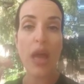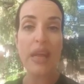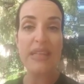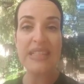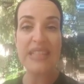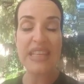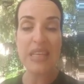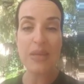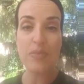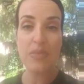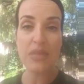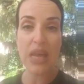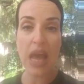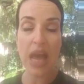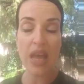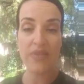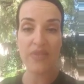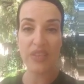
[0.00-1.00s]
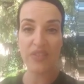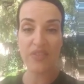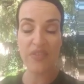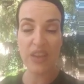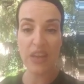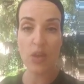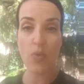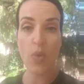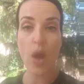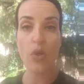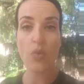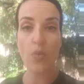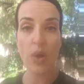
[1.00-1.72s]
a deep dive and figure out